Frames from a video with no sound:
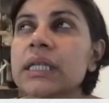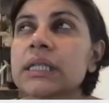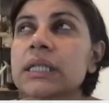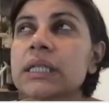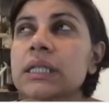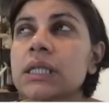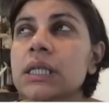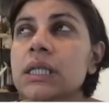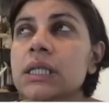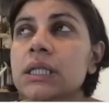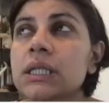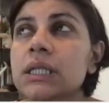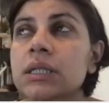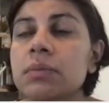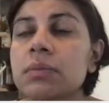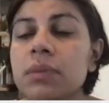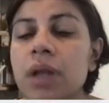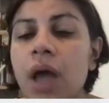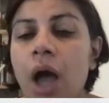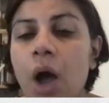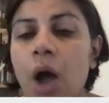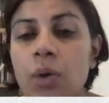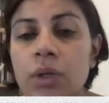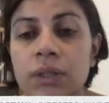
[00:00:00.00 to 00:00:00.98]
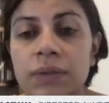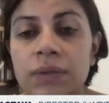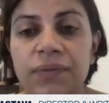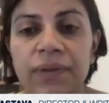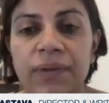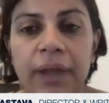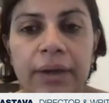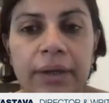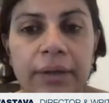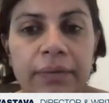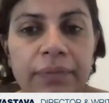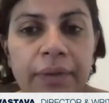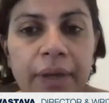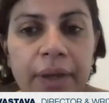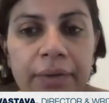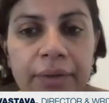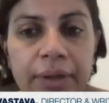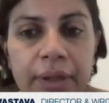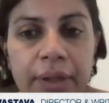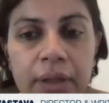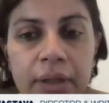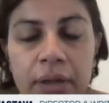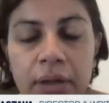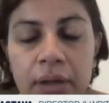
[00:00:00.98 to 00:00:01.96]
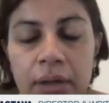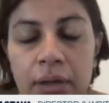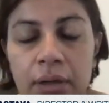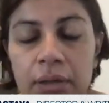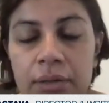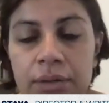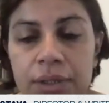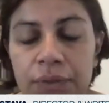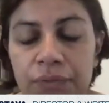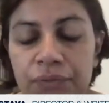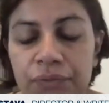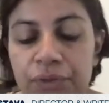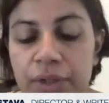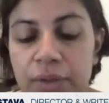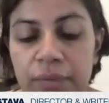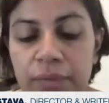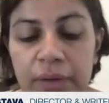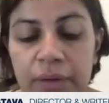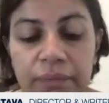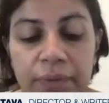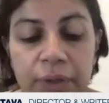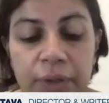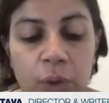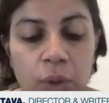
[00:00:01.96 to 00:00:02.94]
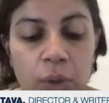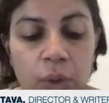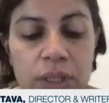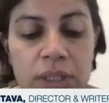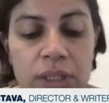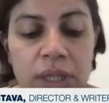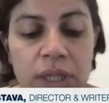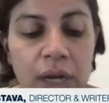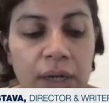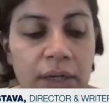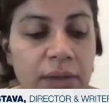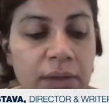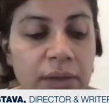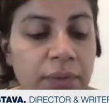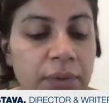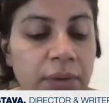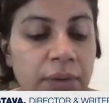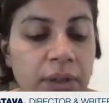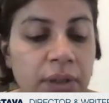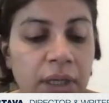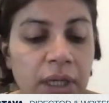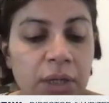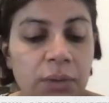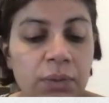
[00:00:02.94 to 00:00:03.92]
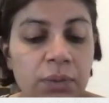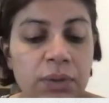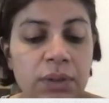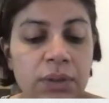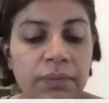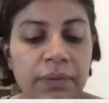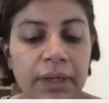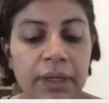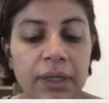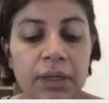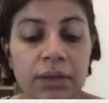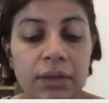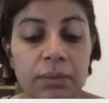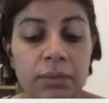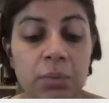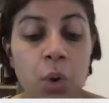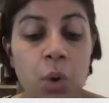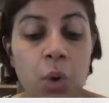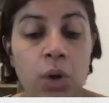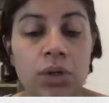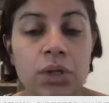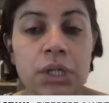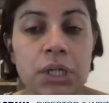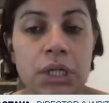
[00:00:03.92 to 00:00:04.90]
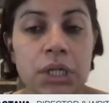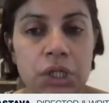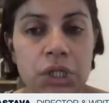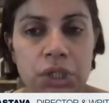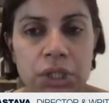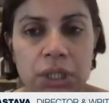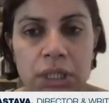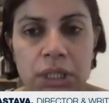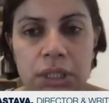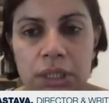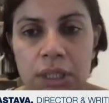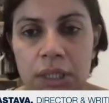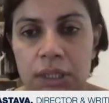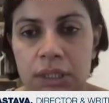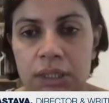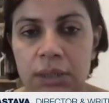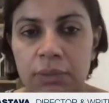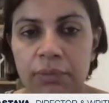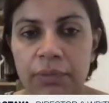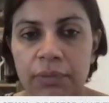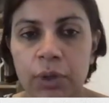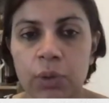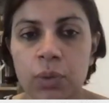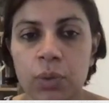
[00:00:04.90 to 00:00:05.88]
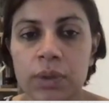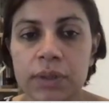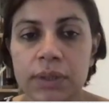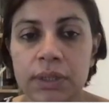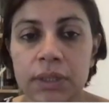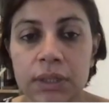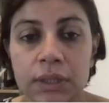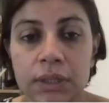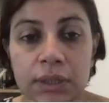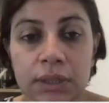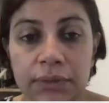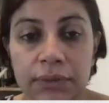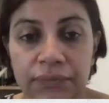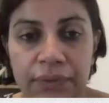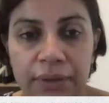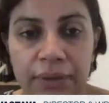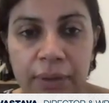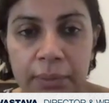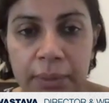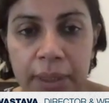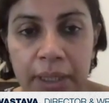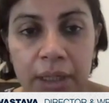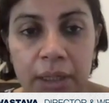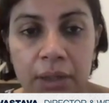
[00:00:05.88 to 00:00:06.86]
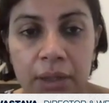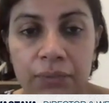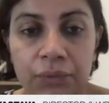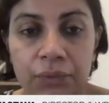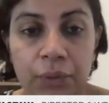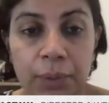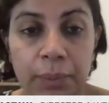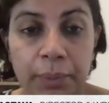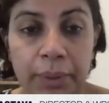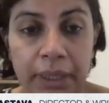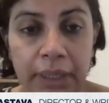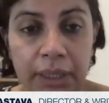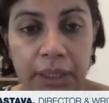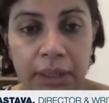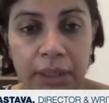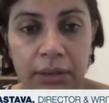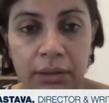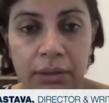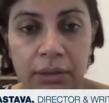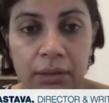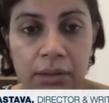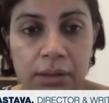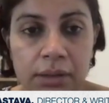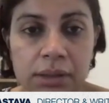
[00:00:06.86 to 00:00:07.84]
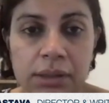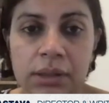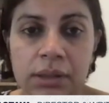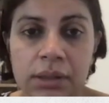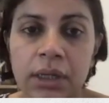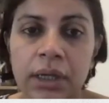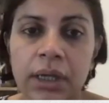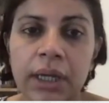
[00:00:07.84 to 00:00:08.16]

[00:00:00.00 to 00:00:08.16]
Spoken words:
The system now is very, very different. When we all started working, it was a very more traditional system where you assisted a filmmaker for many years.